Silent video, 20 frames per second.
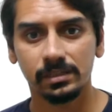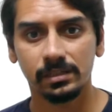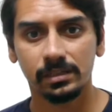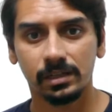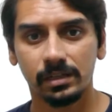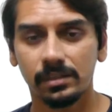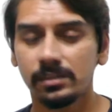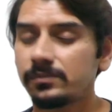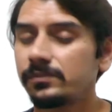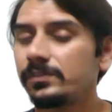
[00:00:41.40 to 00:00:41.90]

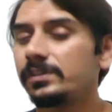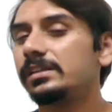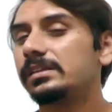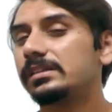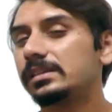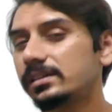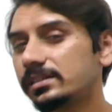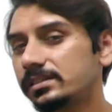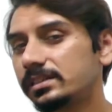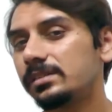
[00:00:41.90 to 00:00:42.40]
and if we
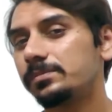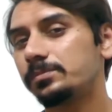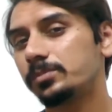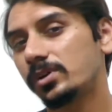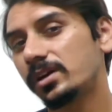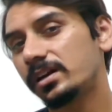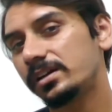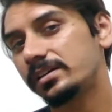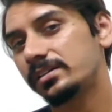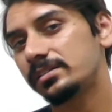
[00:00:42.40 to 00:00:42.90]
declare that
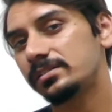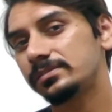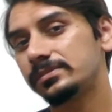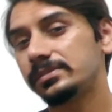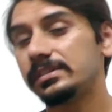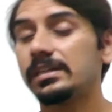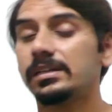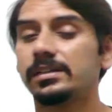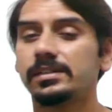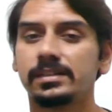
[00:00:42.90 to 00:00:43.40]
pointer,
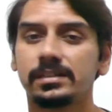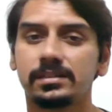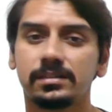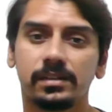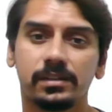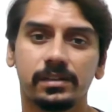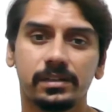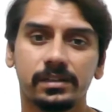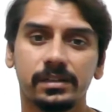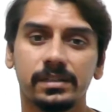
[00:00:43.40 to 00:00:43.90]
we are
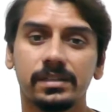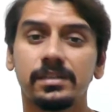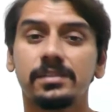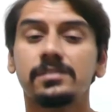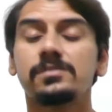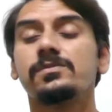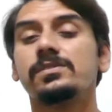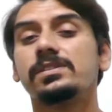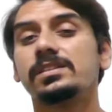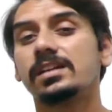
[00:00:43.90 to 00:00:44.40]
declaring
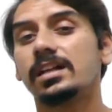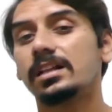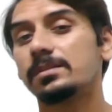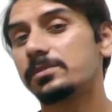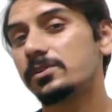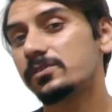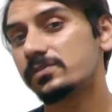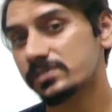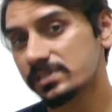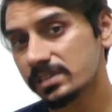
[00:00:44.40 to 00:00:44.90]
it with the
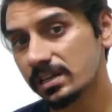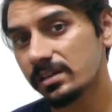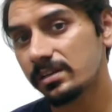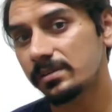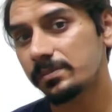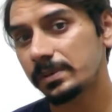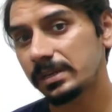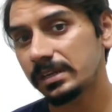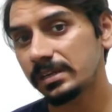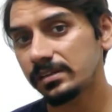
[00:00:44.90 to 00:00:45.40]
help of
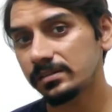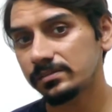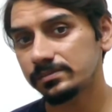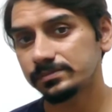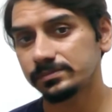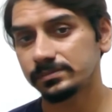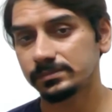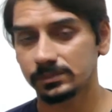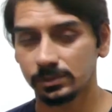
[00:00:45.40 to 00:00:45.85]
static p.